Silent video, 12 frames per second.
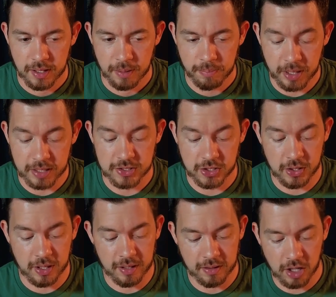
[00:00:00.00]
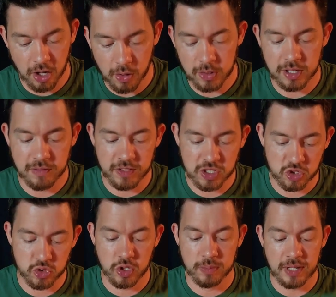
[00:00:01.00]
But so you can code, you can visual
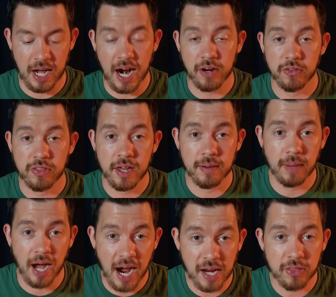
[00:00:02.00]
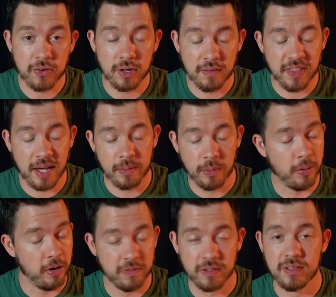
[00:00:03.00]
script, either of them are
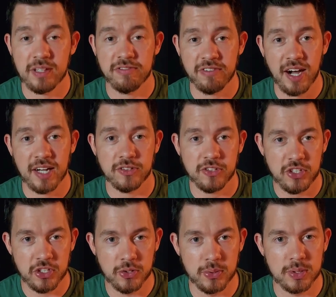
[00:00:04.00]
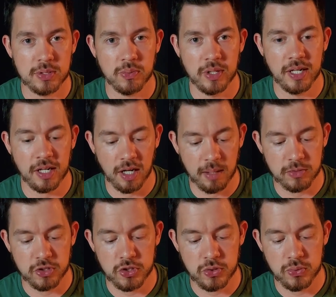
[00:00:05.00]
perfectly fine to use when it
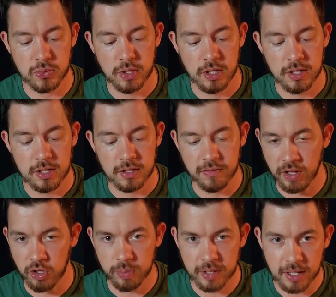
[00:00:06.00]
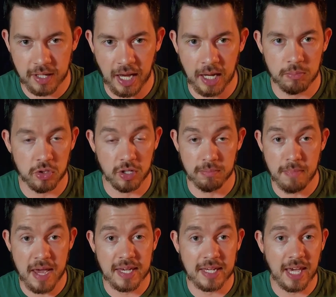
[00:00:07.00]
comes to developing a game. You can
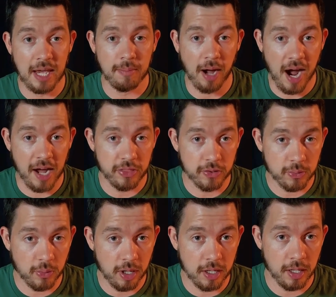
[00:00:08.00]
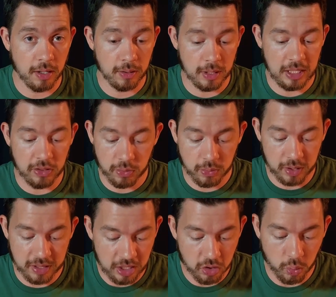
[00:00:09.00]
make a game either
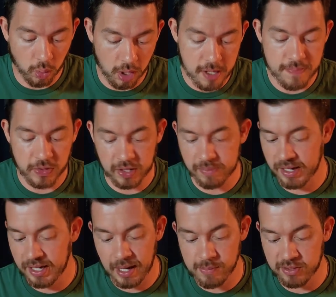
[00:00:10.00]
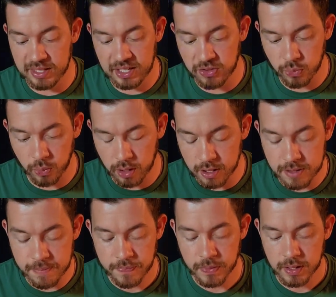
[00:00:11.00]
with either one. You can make a game with either
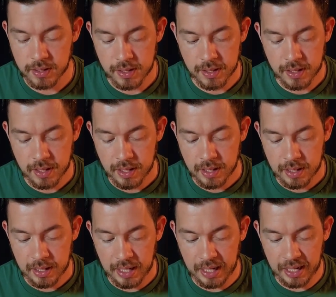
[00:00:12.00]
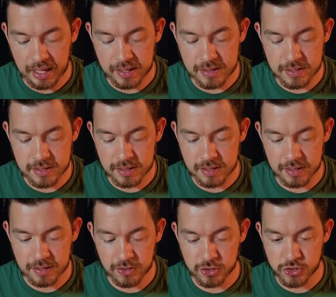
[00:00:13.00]
one. And
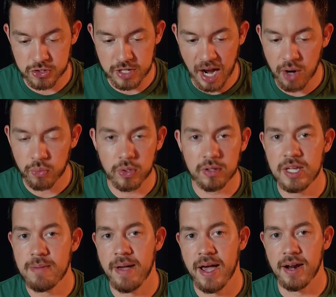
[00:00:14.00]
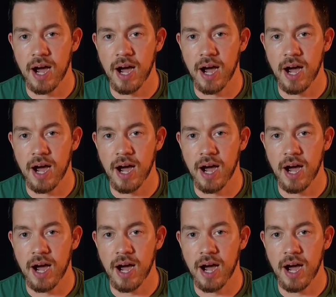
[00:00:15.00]
there's not really a bad